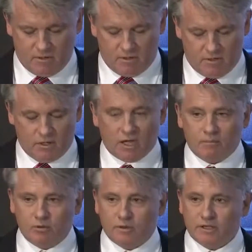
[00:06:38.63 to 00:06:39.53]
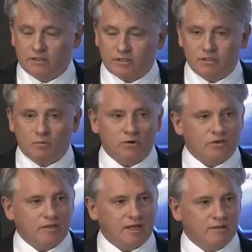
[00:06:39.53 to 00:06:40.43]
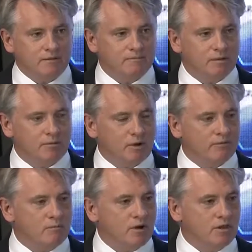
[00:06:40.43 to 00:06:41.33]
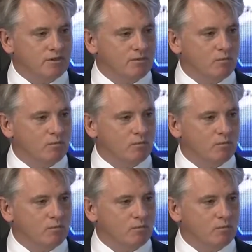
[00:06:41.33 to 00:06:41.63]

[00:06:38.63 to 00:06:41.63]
a couple of weeks, actually more than that, better part of a month,